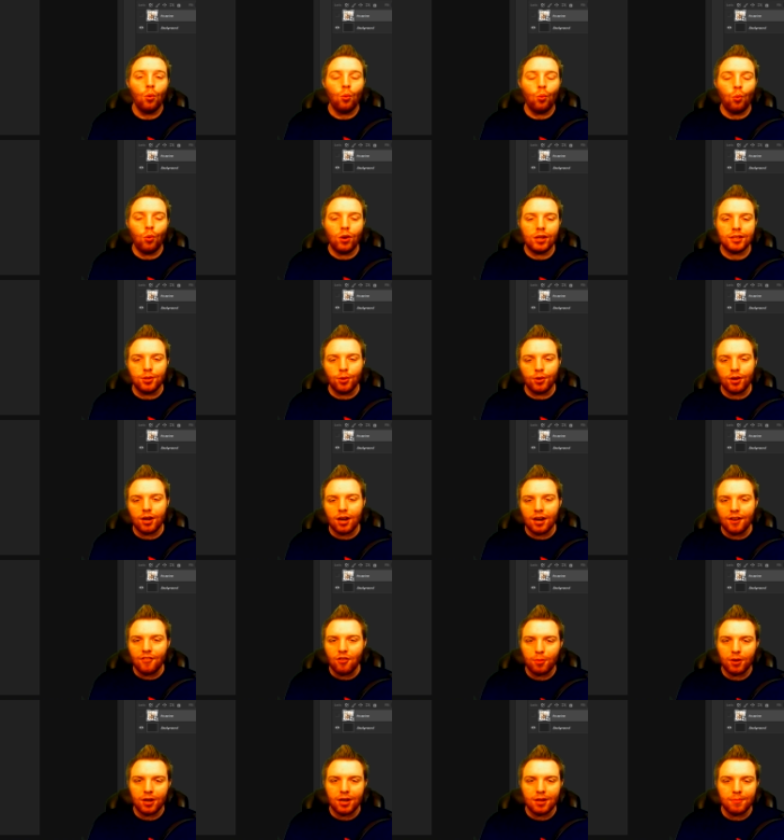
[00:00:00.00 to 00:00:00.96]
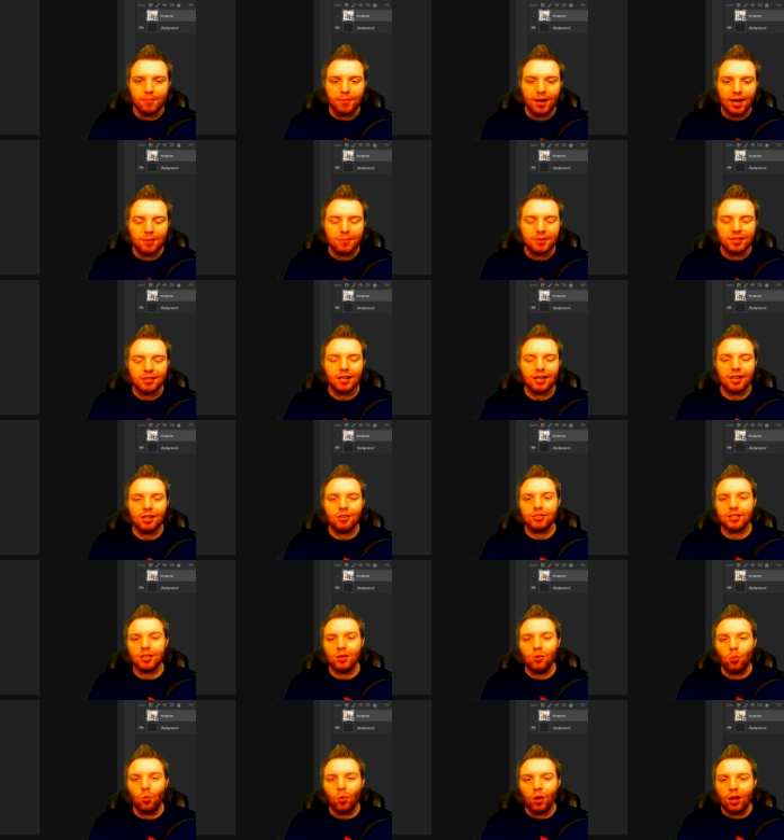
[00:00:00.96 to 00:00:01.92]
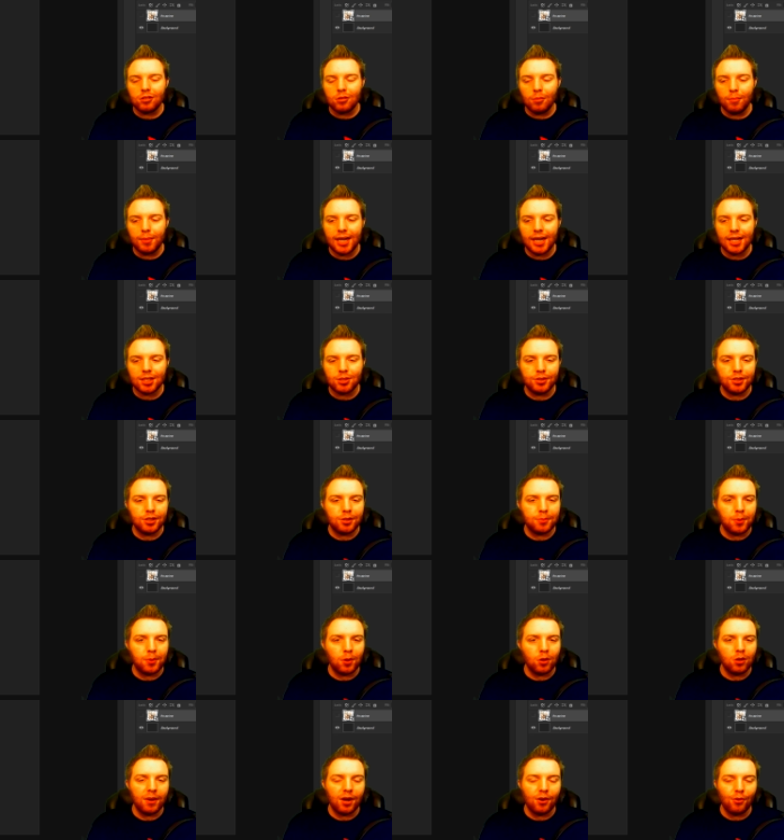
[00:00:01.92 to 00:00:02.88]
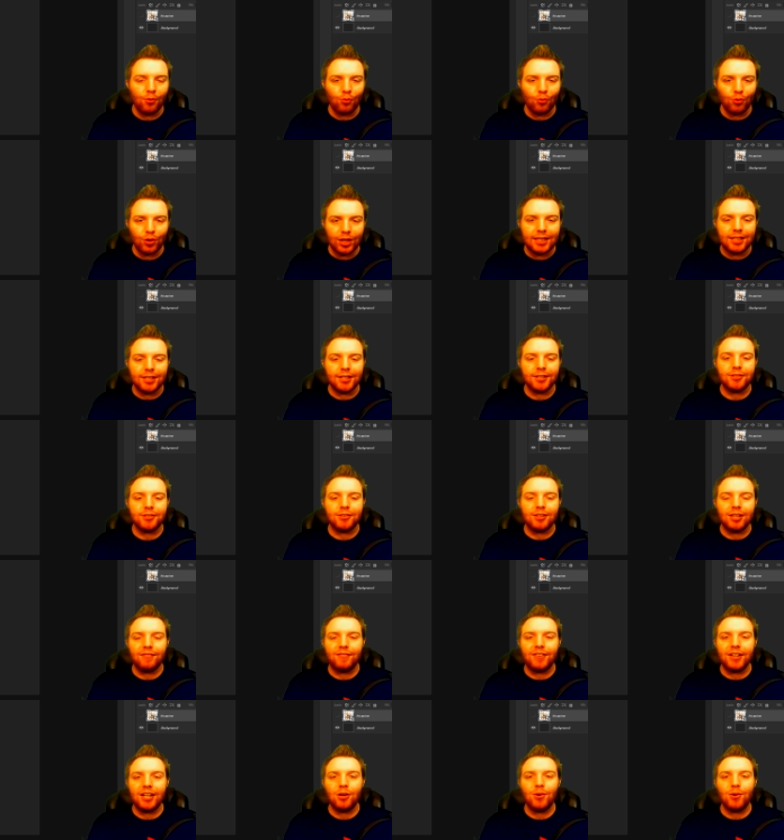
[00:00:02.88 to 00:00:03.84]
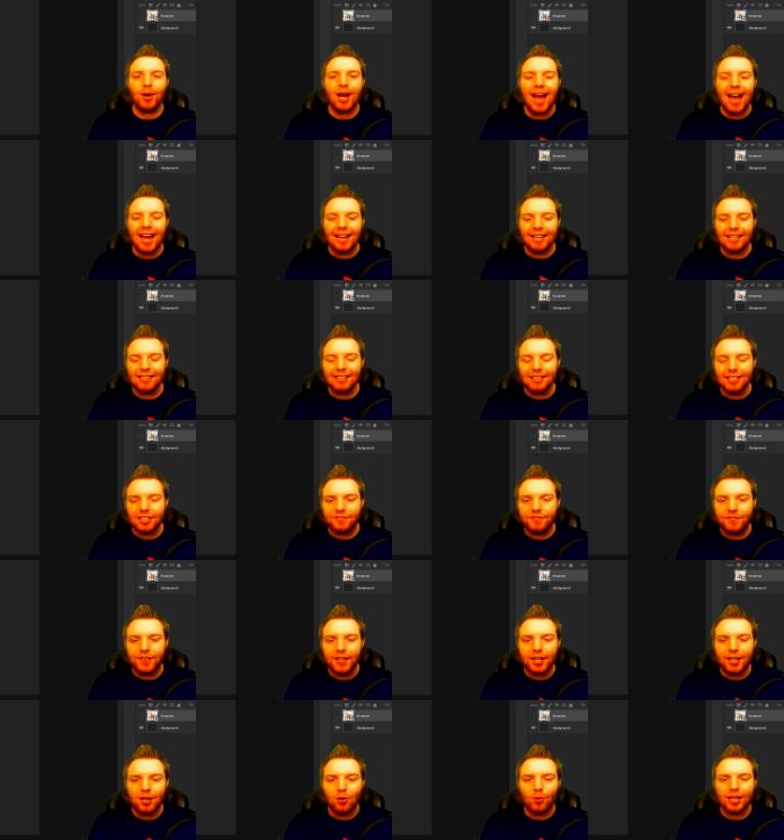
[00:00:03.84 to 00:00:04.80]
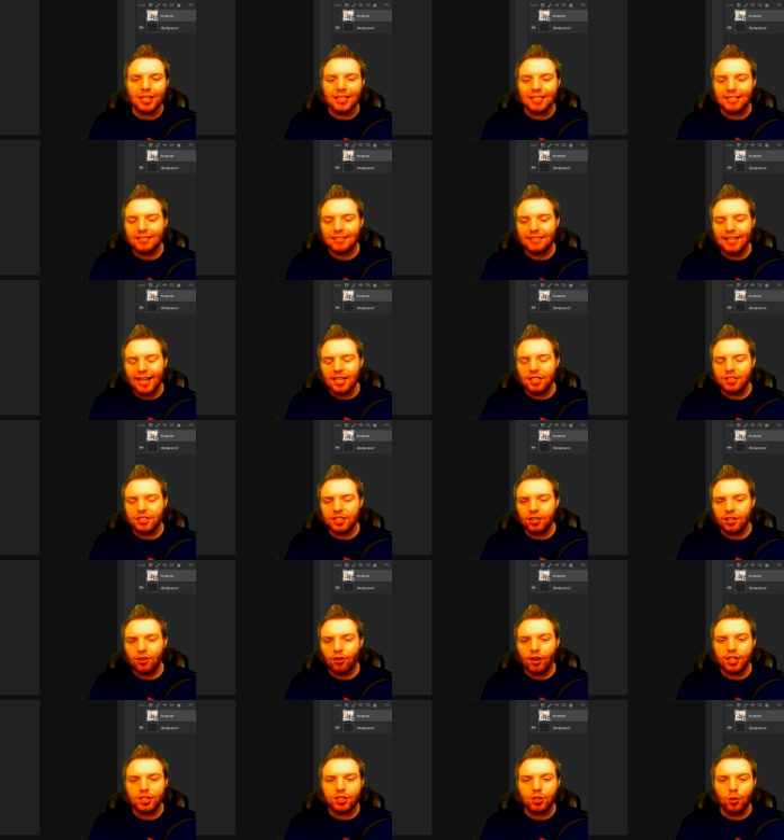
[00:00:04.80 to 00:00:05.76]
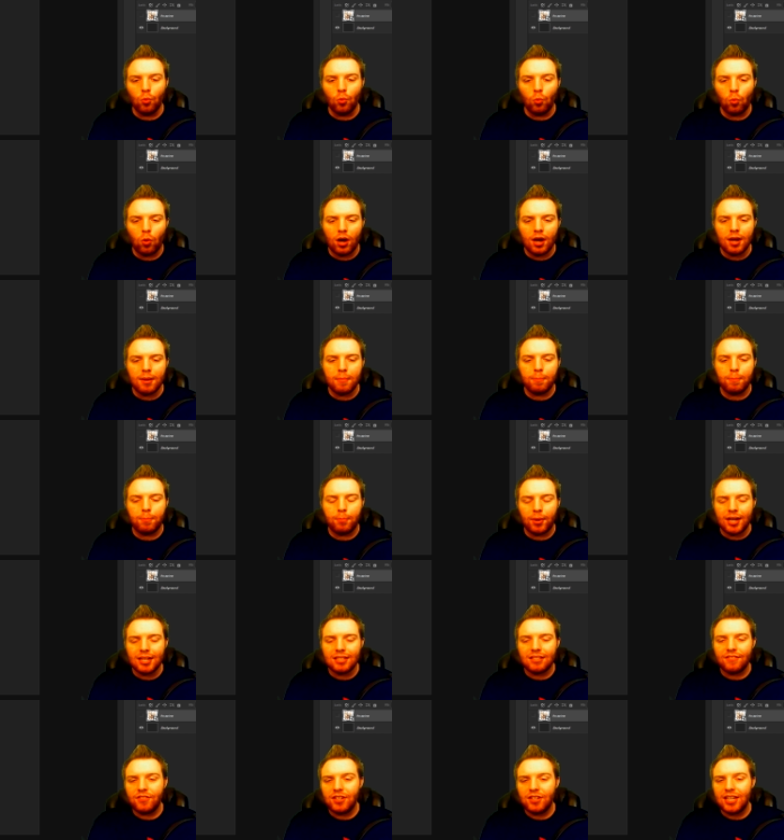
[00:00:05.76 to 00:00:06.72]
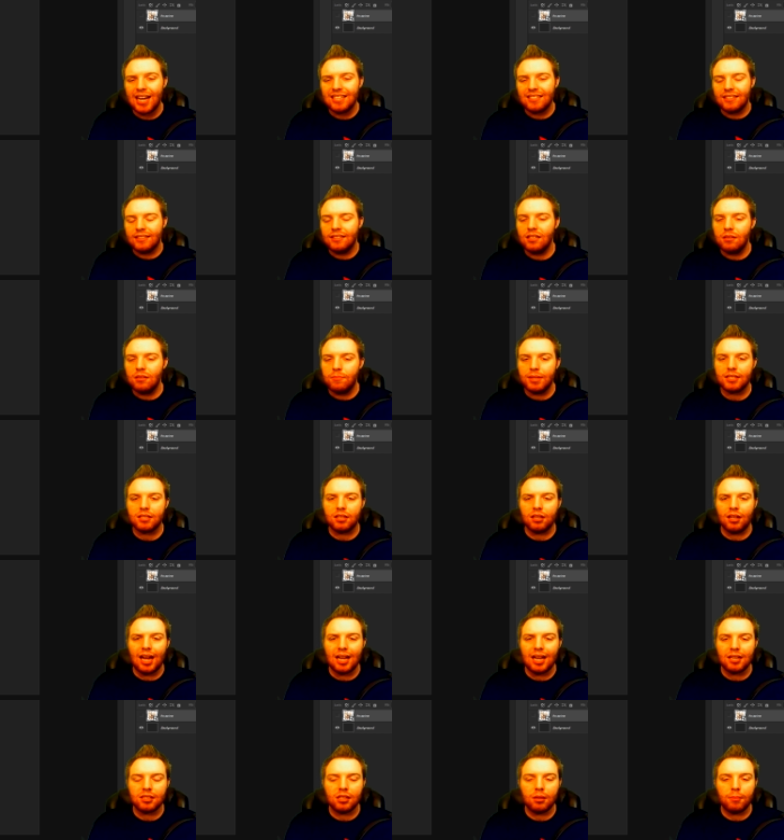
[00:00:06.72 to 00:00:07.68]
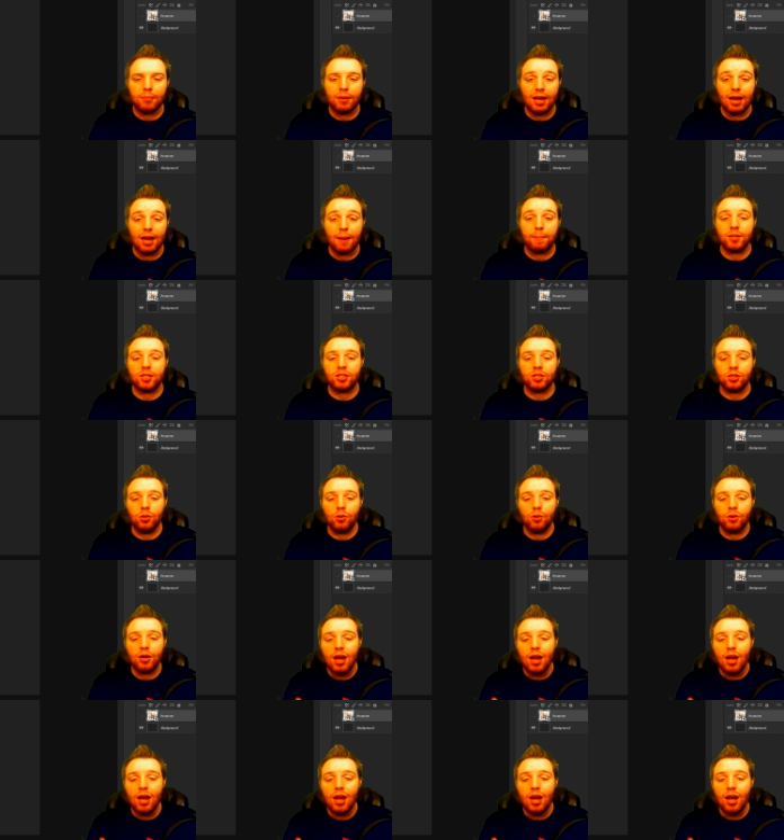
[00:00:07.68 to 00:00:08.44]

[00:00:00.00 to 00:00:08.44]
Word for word: What's going on, everybody? My name is Siders and welcome back to another Pokemon recoloring video. And in this video we're going to stay in generation one, but if you guys did miss the last episode,